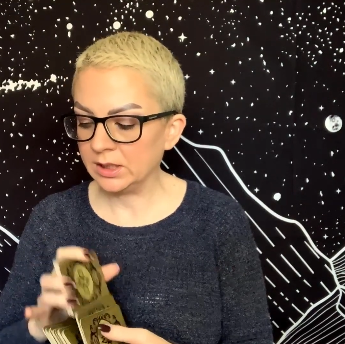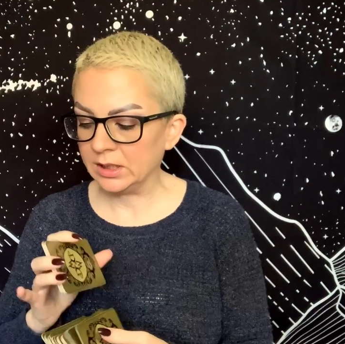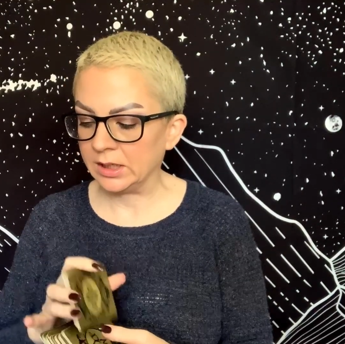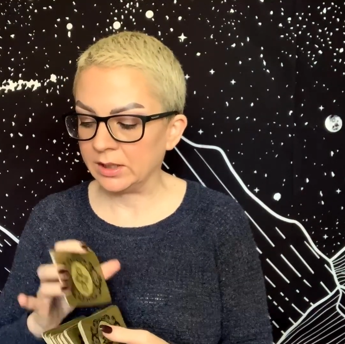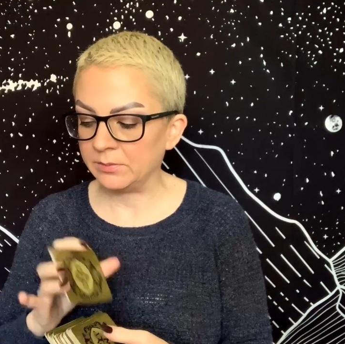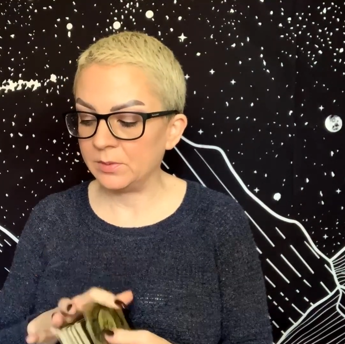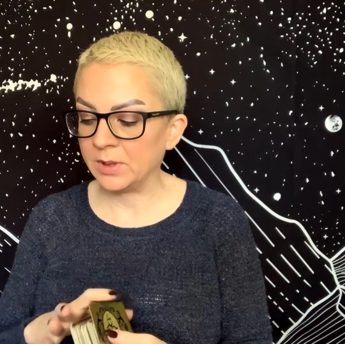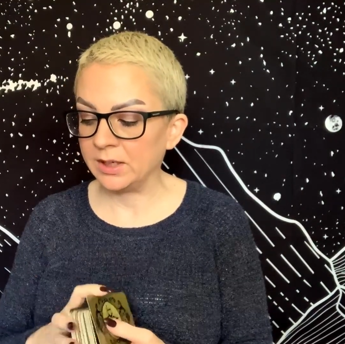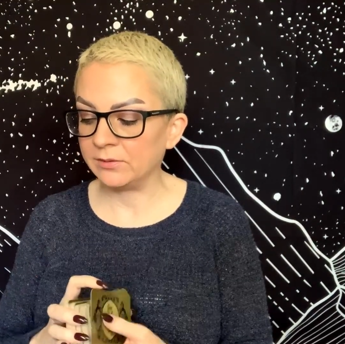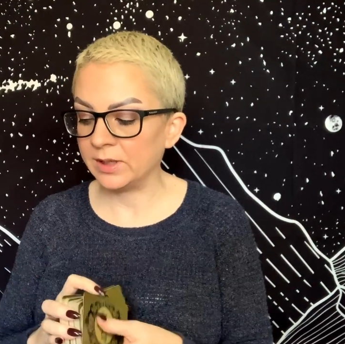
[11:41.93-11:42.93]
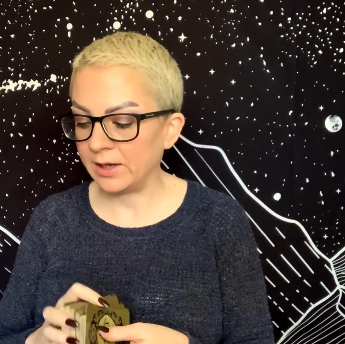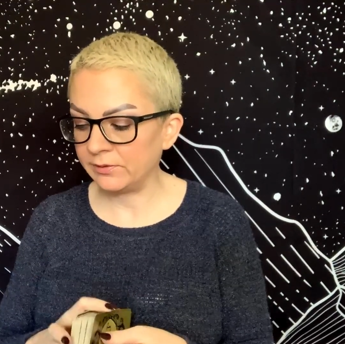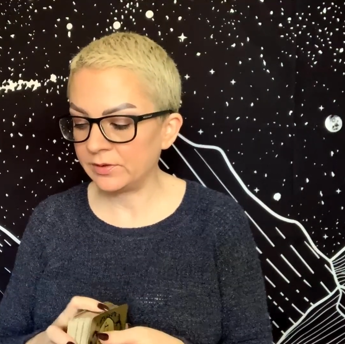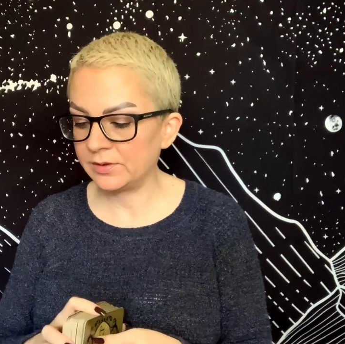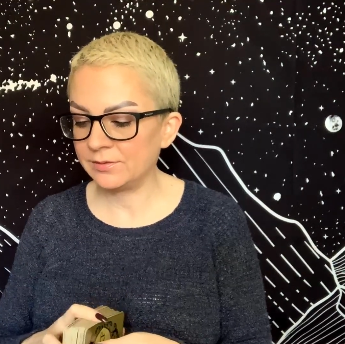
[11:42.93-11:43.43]
Um, you might have
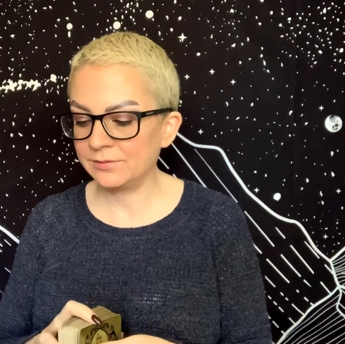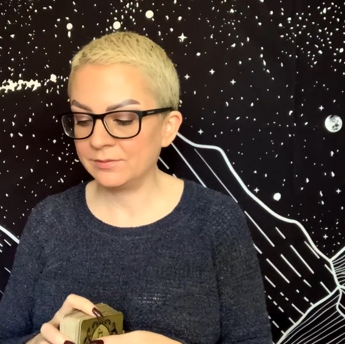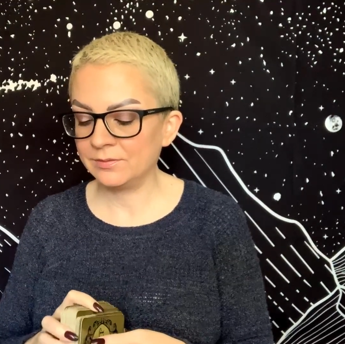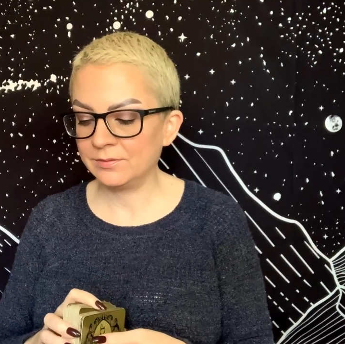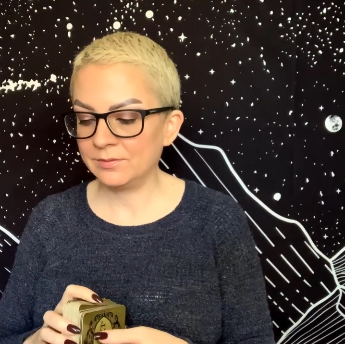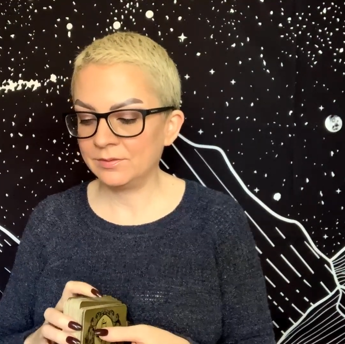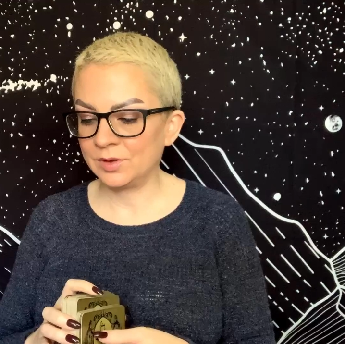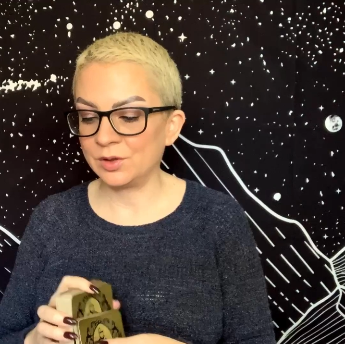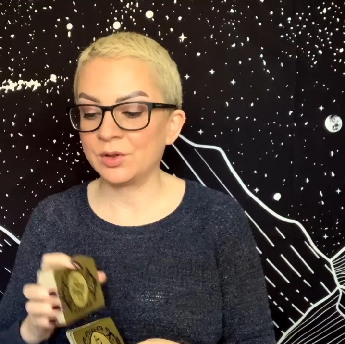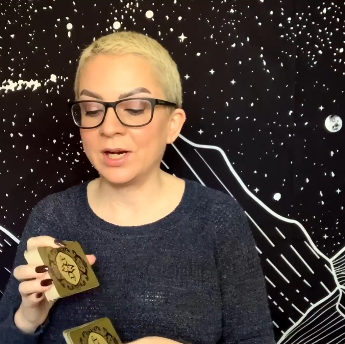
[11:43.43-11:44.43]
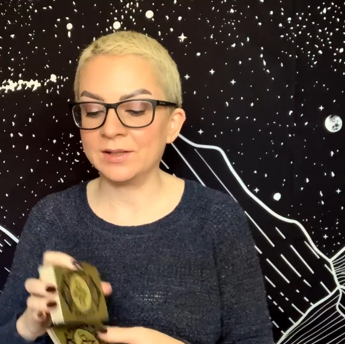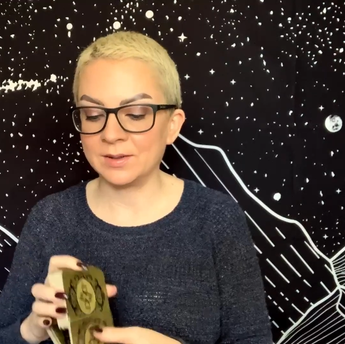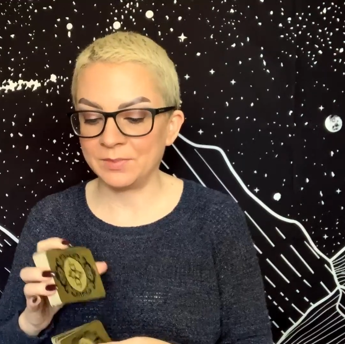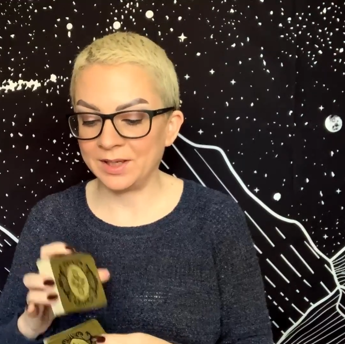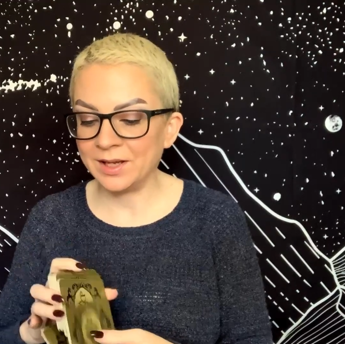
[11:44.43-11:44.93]
left to try
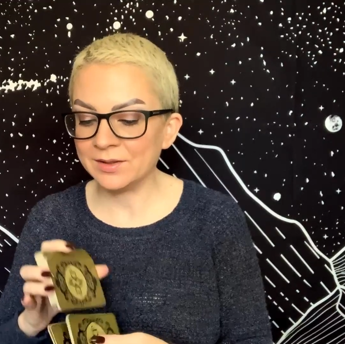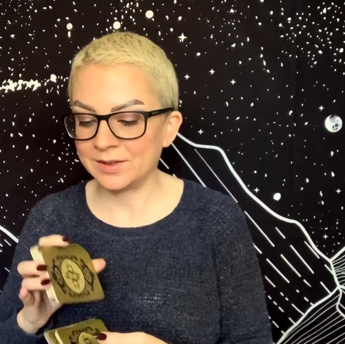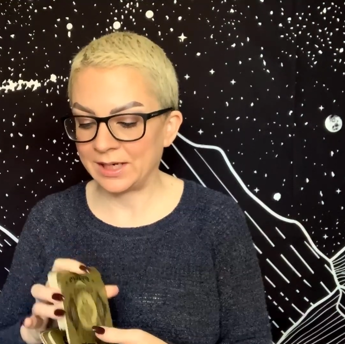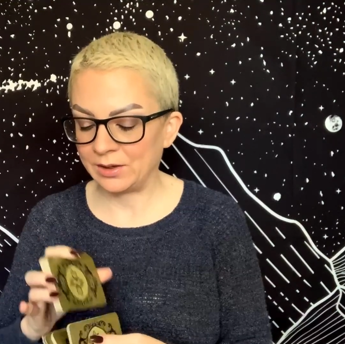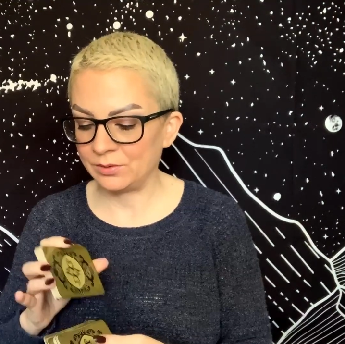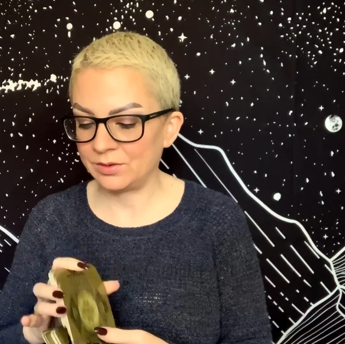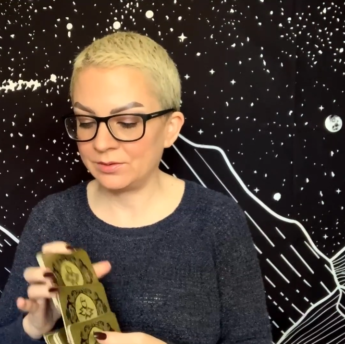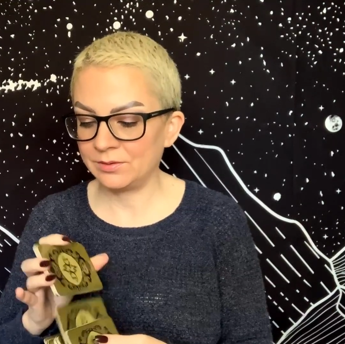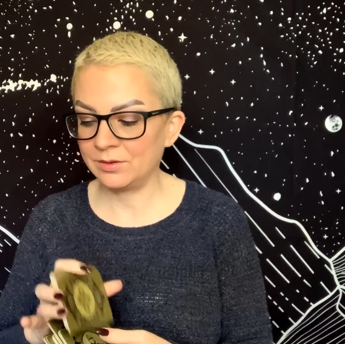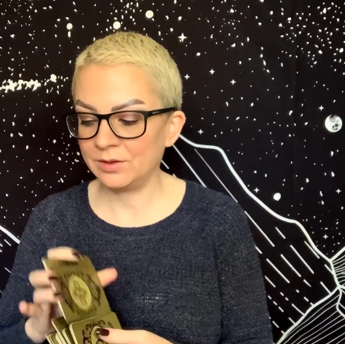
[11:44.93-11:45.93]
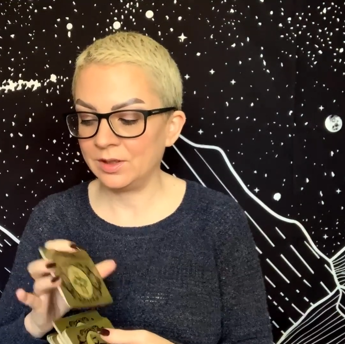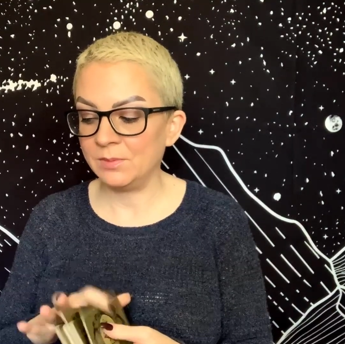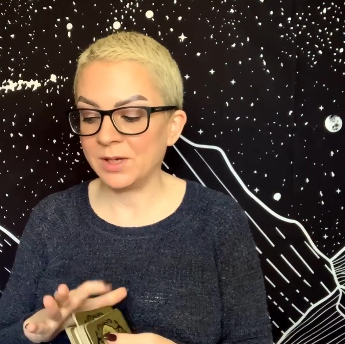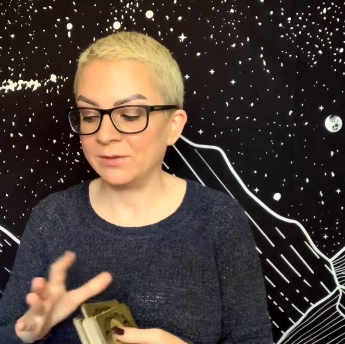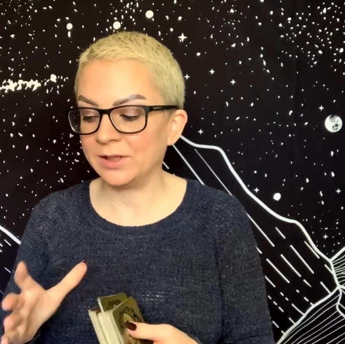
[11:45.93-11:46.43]
something else out. You
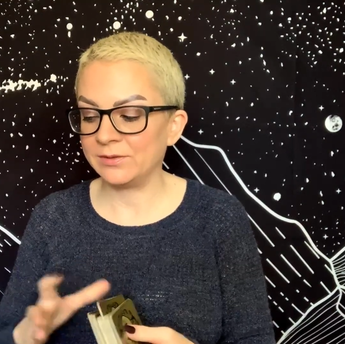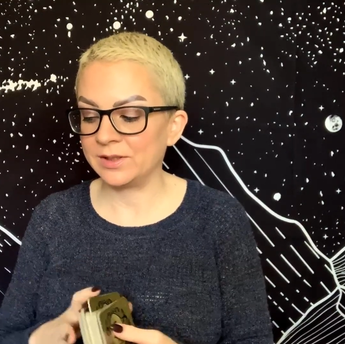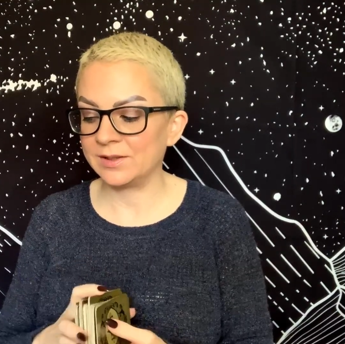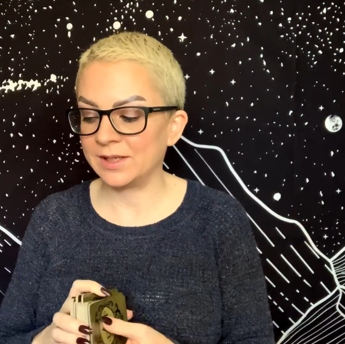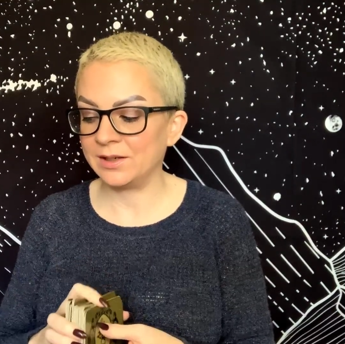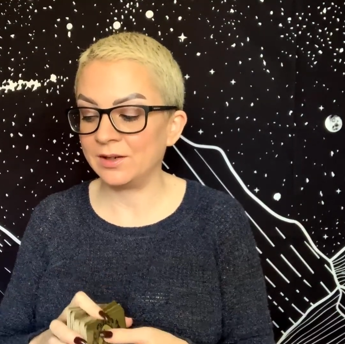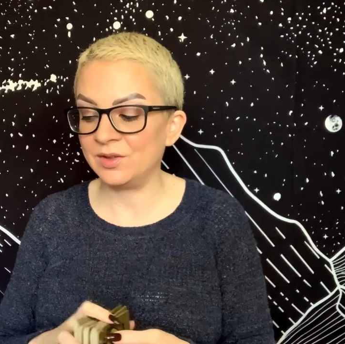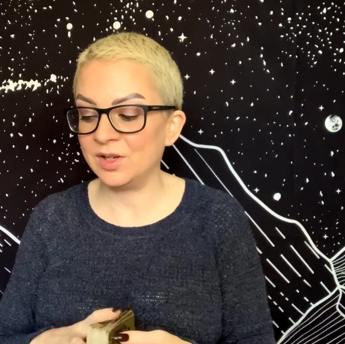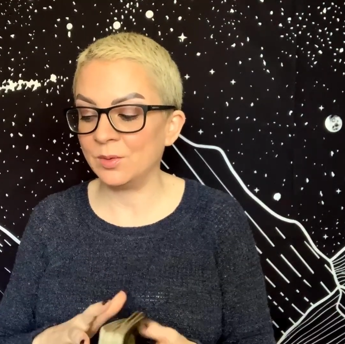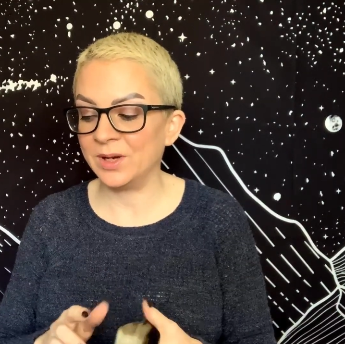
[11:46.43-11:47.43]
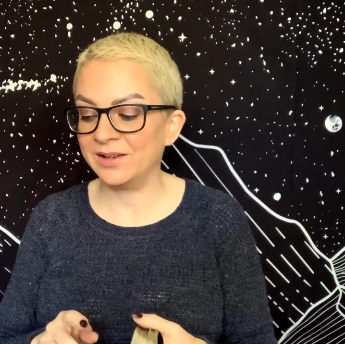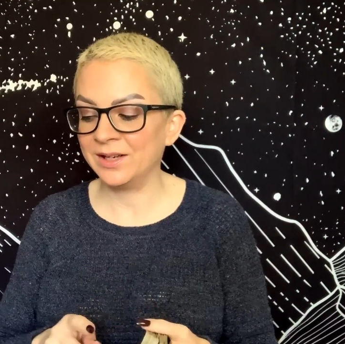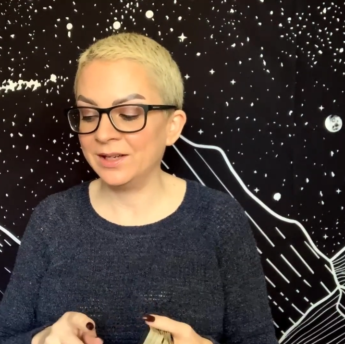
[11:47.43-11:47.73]
might have left and said, oh, you know what?